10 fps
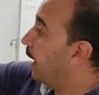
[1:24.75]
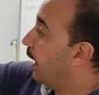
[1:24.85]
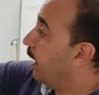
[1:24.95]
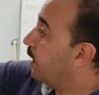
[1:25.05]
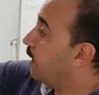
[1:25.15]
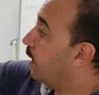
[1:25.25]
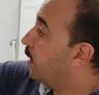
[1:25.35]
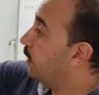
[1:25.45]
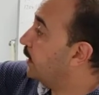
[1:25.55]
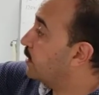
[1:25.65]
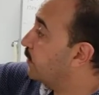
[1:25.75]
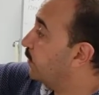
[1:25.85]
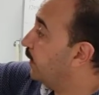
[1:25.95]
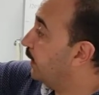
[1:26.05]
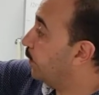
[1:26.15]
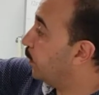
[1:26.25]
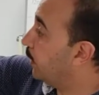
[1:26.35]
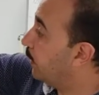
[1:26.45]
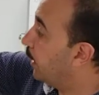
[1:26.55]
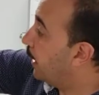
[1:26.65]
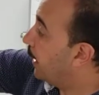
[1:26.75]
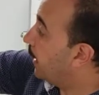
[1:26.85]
and the current is 15 ampere.